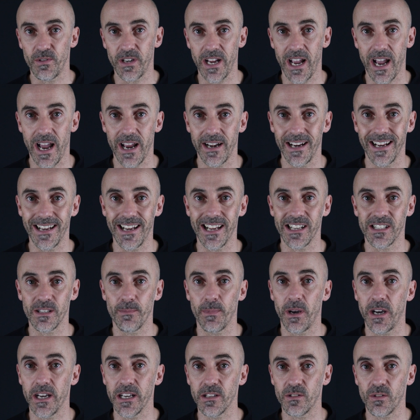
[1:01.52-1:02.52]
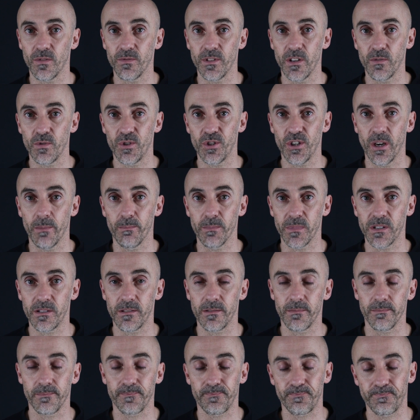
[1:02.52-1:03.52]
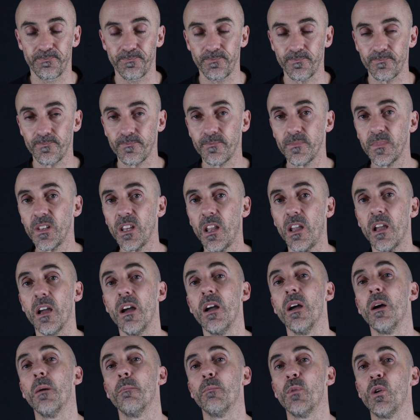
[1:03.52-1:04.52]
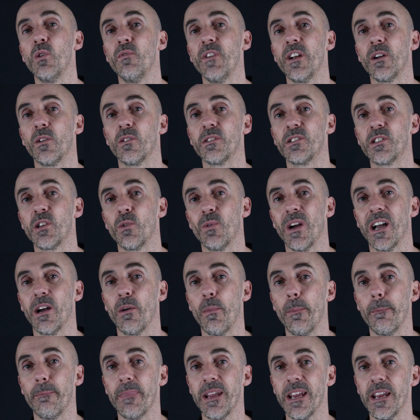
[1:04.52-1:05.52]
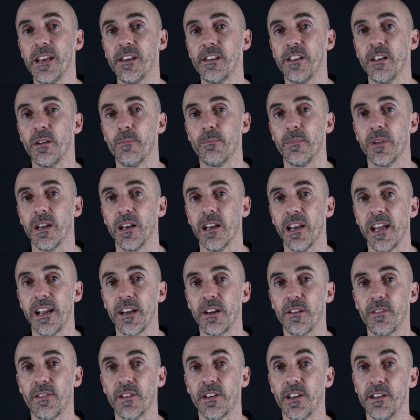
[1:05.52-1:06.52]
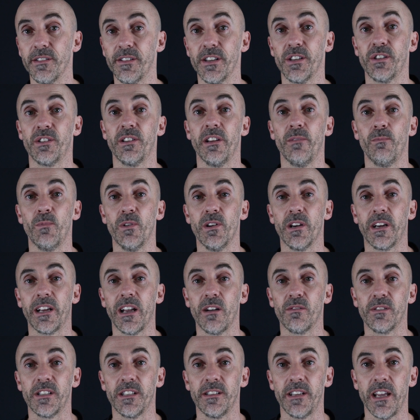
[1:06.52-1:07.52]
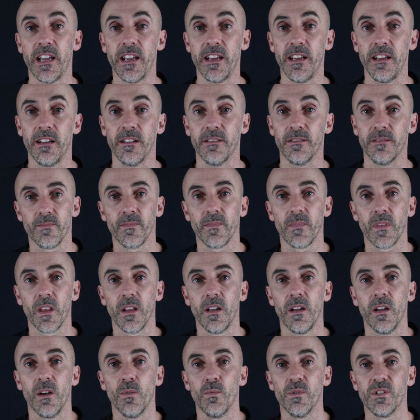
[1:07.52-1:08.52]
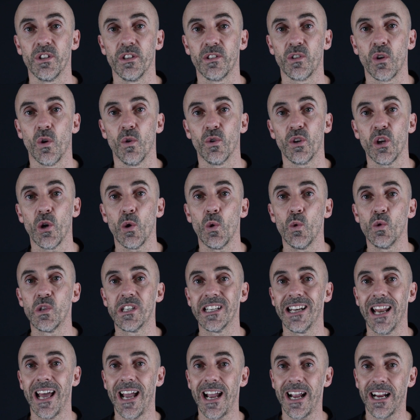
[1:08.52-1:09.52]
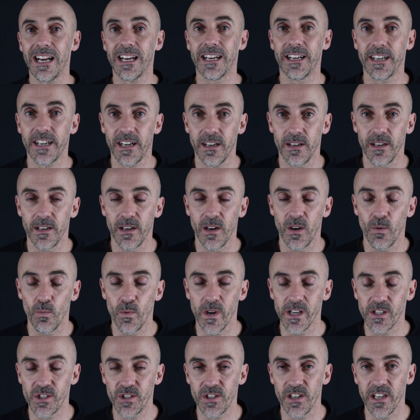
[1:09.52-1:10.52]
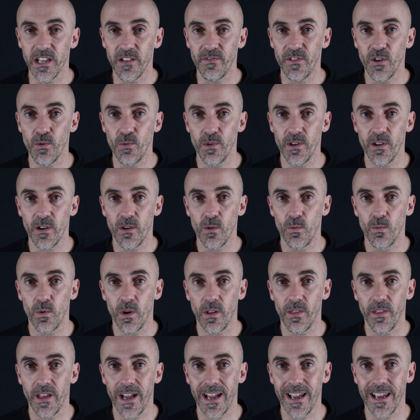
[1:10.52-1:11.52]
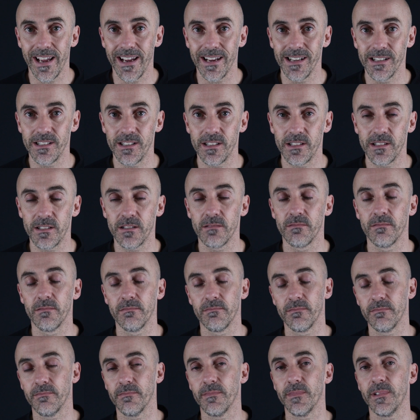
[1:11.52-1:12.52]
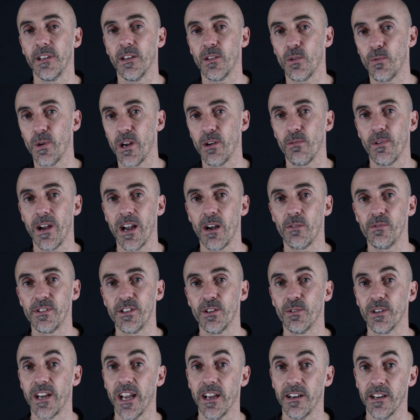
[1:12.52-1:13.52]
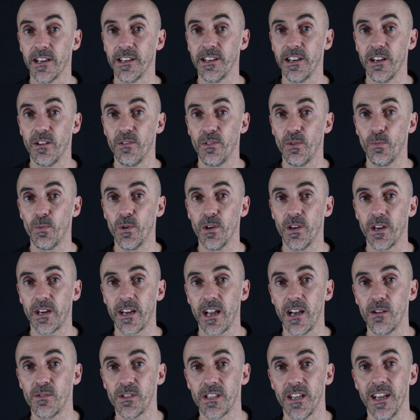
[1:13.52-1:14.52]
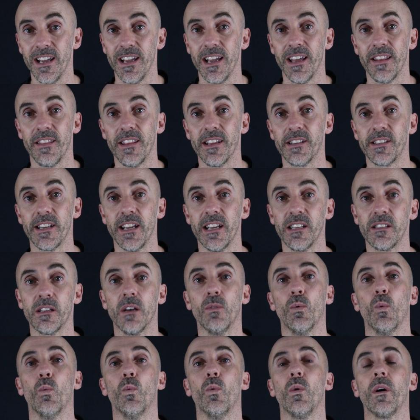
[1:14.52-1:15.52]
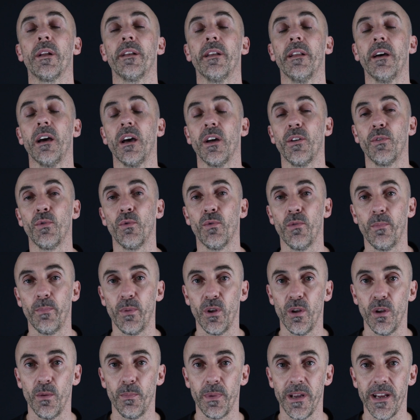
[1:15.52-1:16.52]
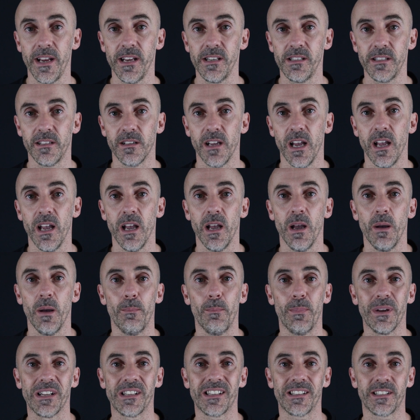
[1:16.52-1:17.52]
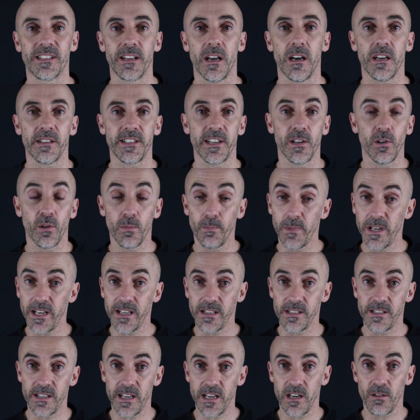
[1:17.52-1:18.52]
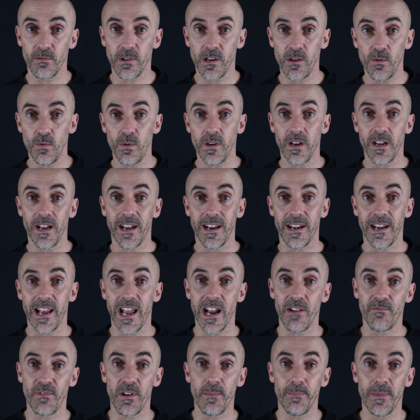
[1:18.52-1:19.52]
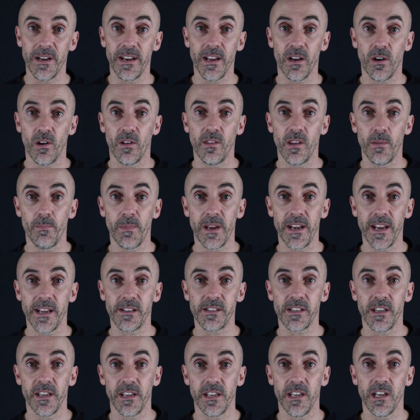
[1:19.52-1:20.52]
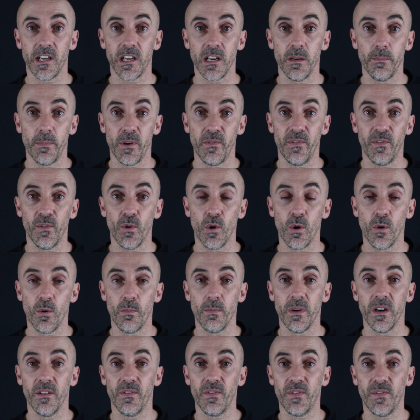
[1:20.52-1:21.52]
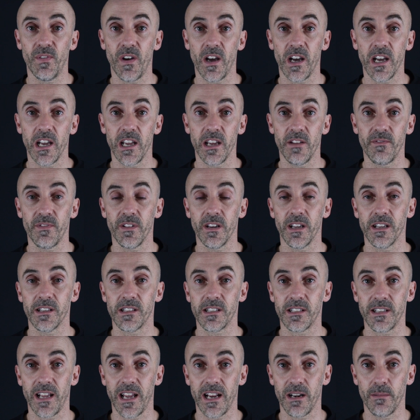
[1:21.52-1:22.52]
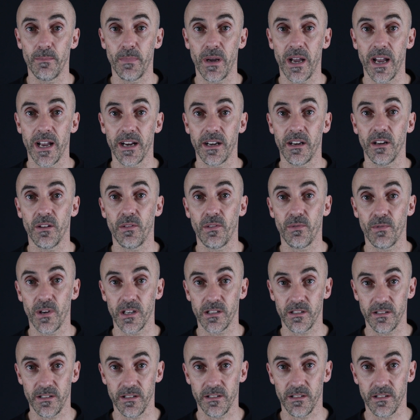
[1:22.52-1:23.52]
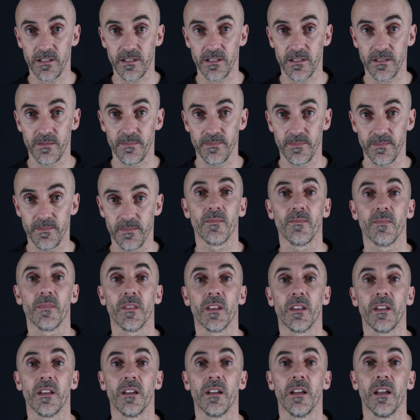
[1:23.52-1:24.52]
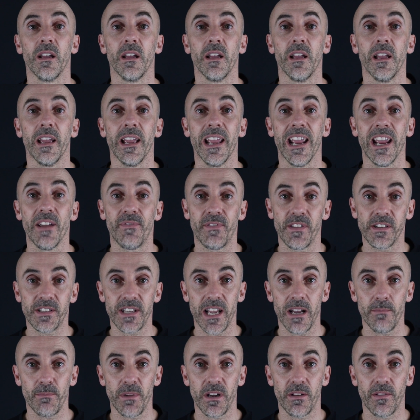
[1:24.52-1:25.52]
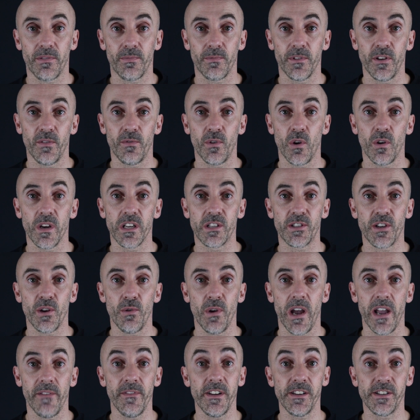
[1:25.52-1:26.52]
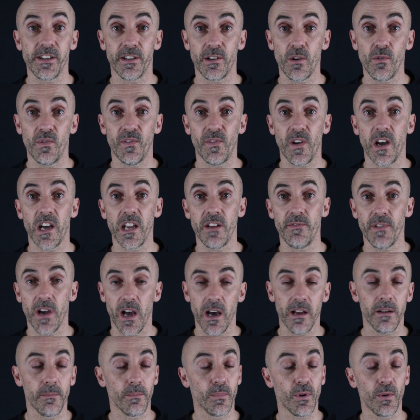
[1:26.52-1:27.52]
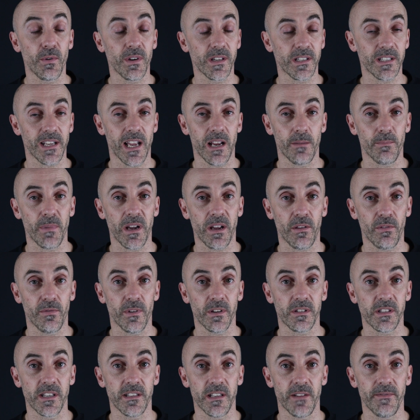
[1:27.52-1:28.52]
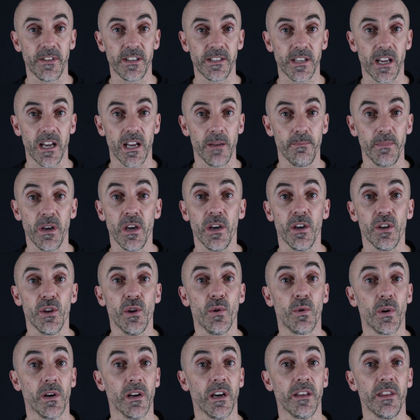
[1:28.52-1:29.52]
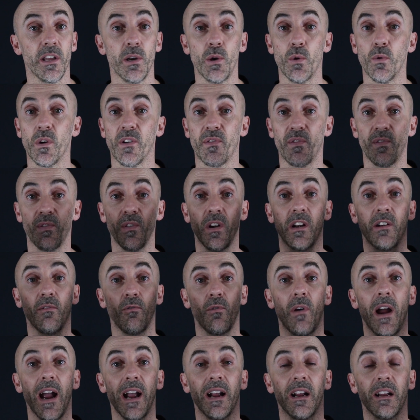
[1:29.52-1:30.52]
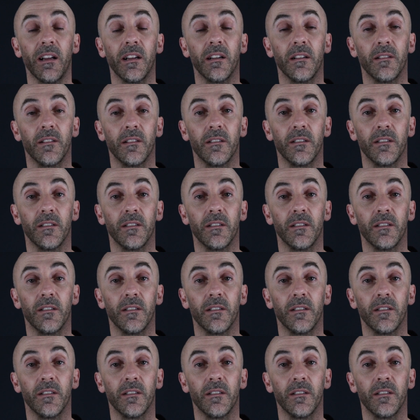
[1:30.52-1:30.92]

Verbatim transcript: as you can and get some height on those jumps. Moving on to our medium length conditioning workout today, which is called Uslak, which if you know what that is, the other way around, you'll get an idea of the workout. This is 100 burpees, but starting on minute zero and every minute on the minute, you can perform five sandbag thrusters. If the sandbag you've got is too heavy to go five unbroken sandbag thrusters every time, you can either do a front rack